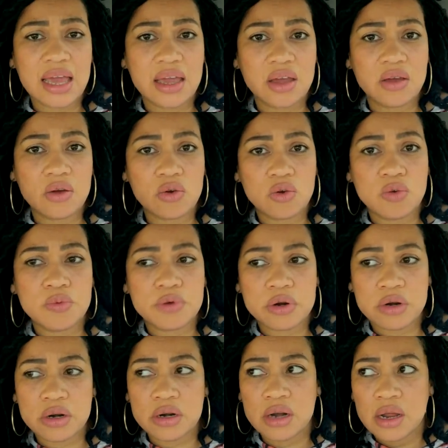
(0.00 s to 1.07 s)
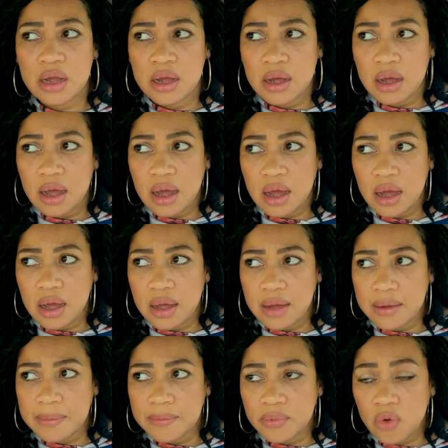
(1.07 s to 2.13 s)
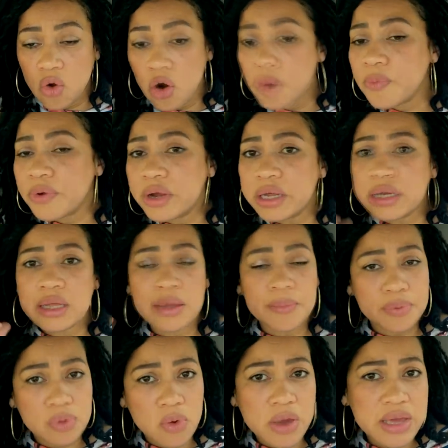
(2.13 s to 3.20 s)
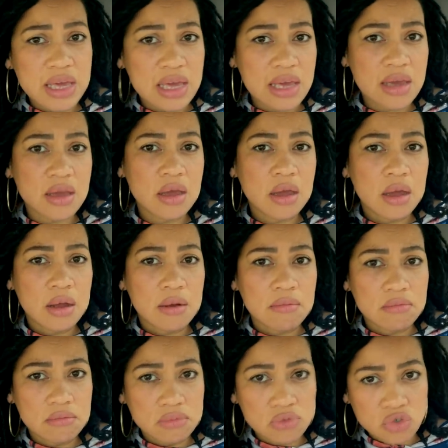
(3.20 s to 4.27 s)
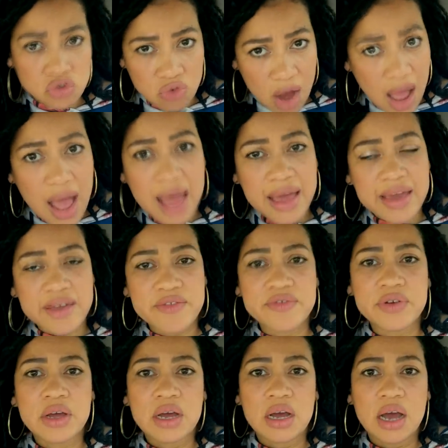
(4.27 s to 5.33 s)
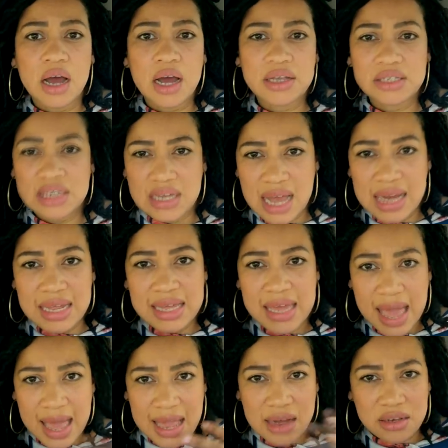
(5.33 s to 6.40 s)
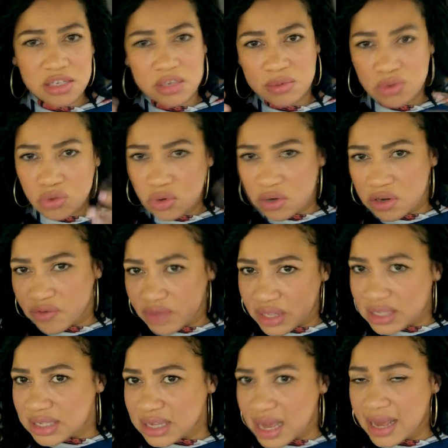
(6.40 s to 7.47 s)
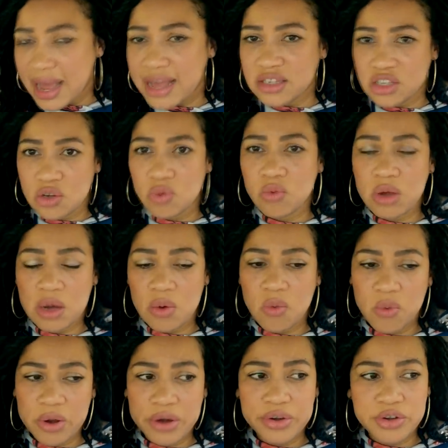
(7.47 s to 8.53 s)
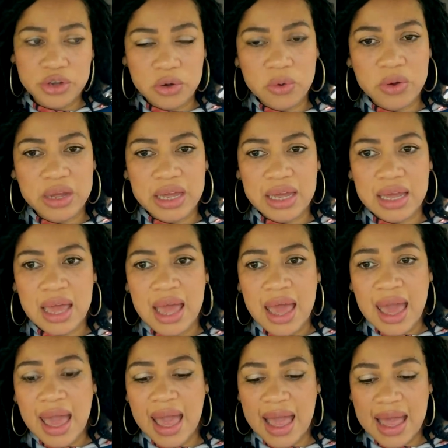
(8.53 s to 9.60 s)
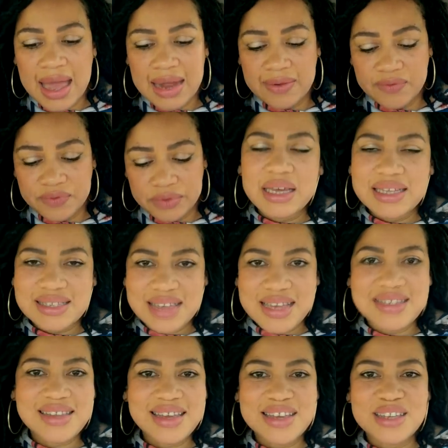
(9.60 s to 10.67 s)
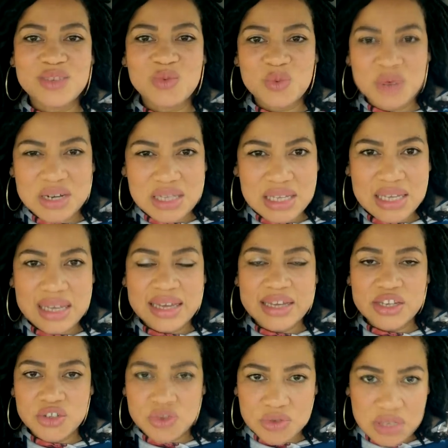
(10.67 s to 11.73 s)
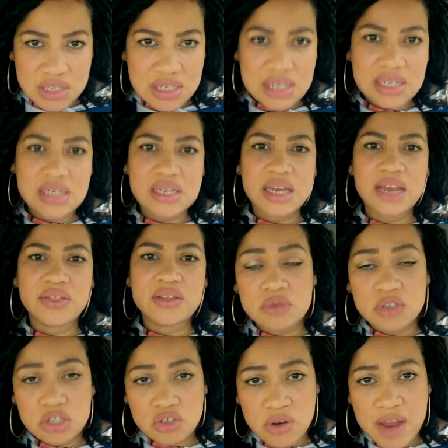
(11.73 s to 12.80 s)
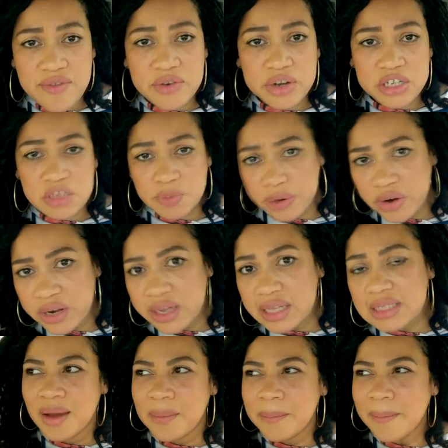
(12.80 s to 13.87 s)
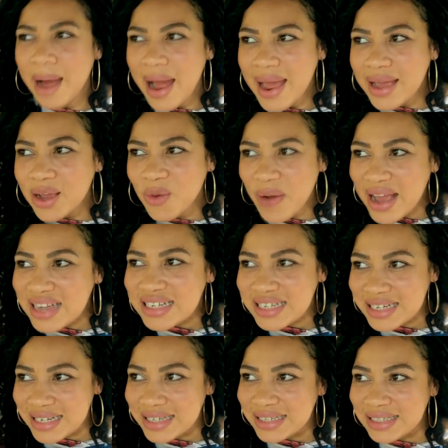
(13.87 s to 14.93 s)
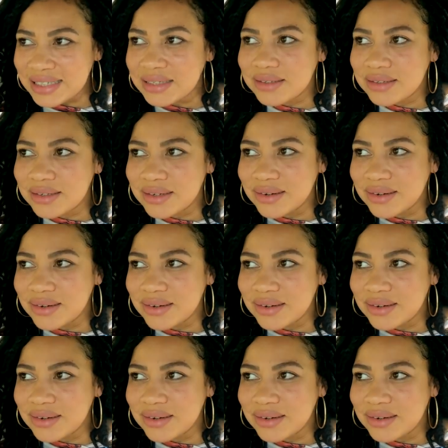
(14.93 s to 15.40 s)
a Uber corporate employee drive to kind of gain some sort of insight as to what we're doing. And he states that he's really interested in the driver experience. My question